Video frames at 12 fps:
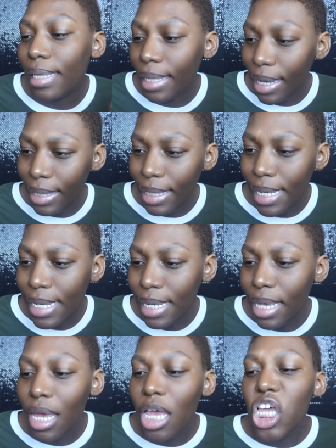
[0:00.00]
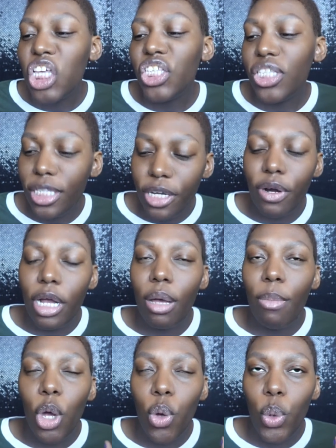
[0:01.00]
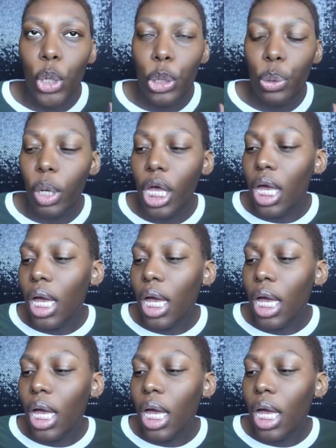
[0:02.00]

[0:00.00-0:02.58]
Lightening Serum. Ooh.